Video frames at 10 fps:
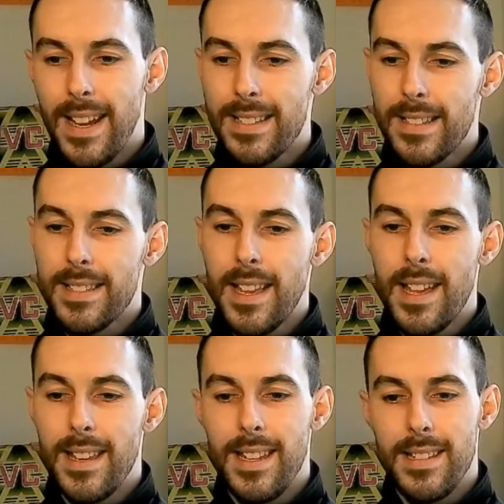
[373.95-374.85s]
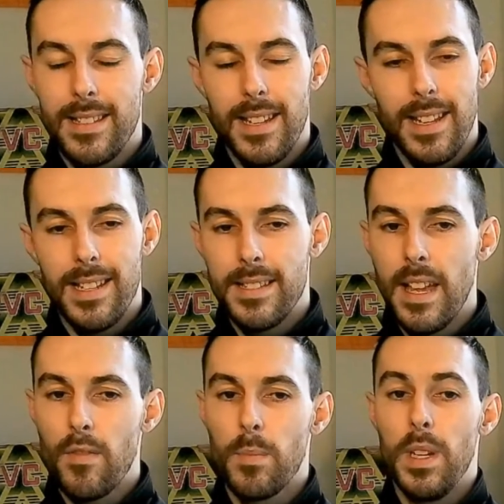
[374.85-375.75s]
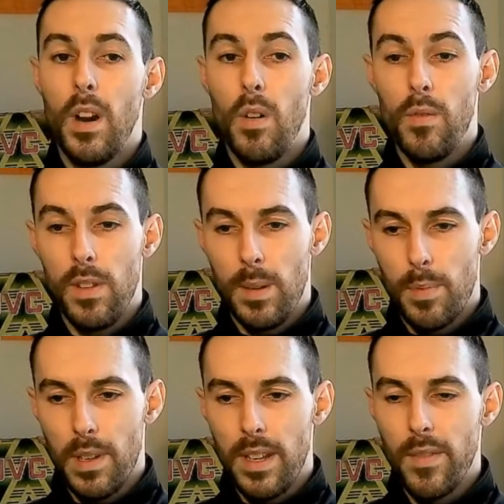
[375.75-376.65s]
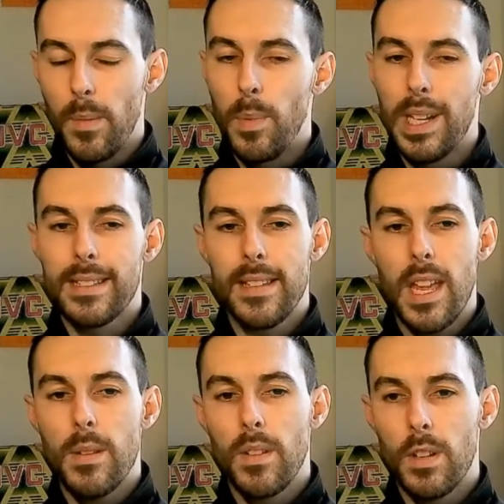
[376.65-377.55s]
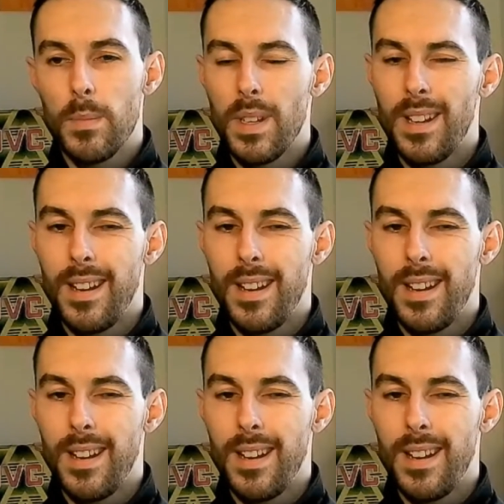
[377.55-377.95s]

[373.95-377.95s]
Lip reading: as I said, he's never been overly prolific, but at the same time,